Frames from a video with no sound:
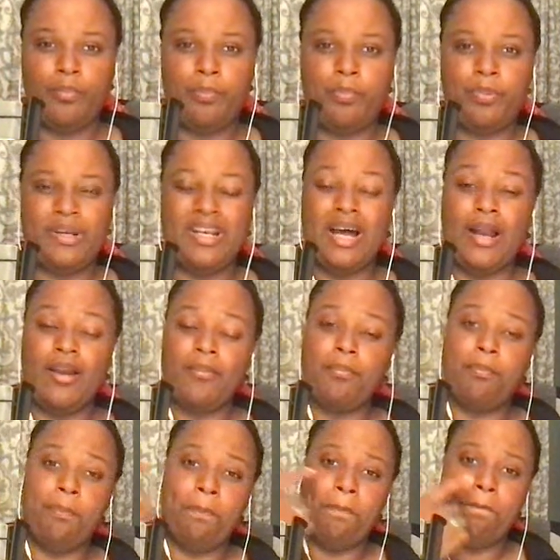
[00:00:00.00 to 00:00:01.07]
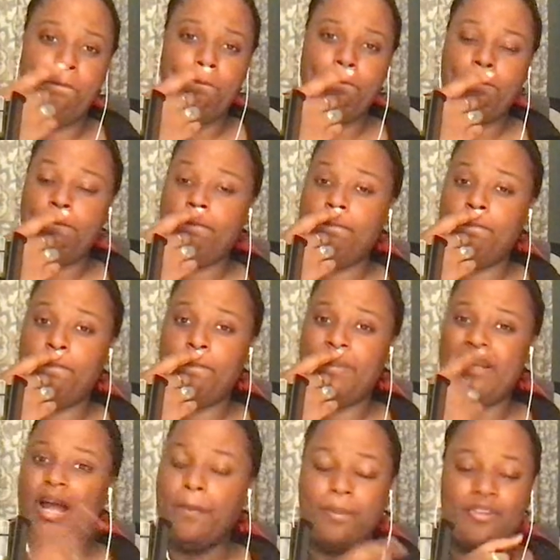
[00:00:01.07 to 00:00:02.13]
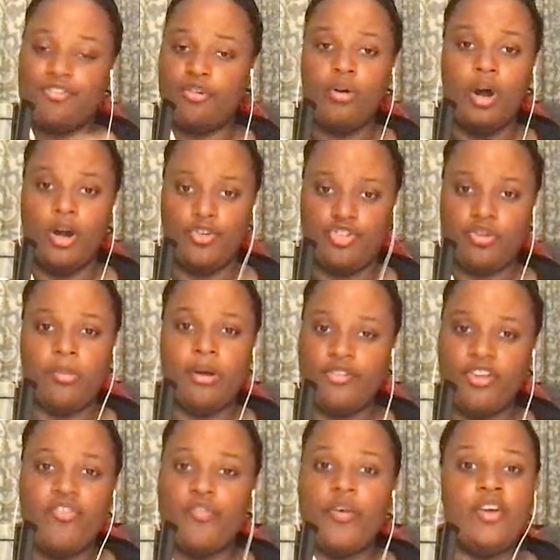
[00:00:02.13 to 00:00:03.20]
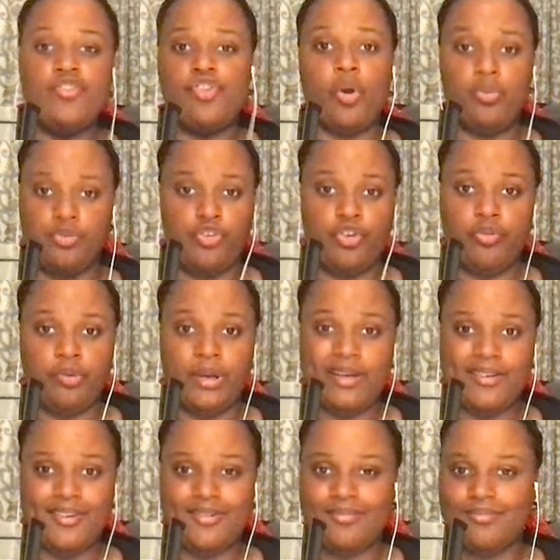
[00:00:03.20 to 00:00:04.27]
but not be so harsh on myself if I don't do it.